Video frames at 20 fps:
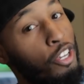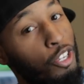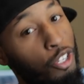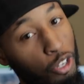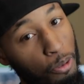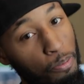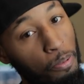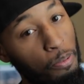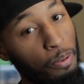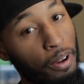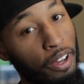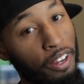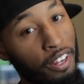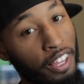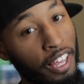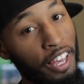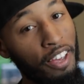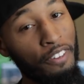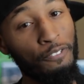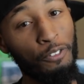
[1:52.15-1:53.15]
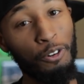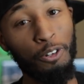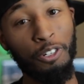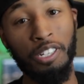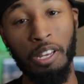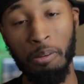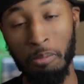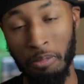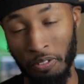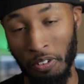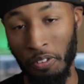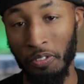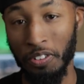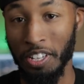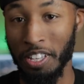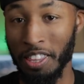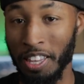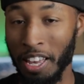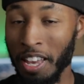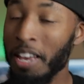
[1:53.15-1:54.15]
Super proud of that. First time I've ever
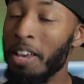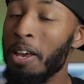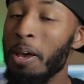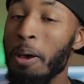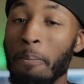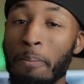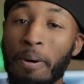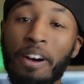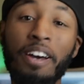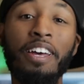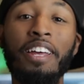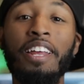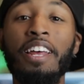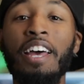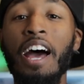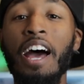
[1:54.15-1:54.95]
done that. But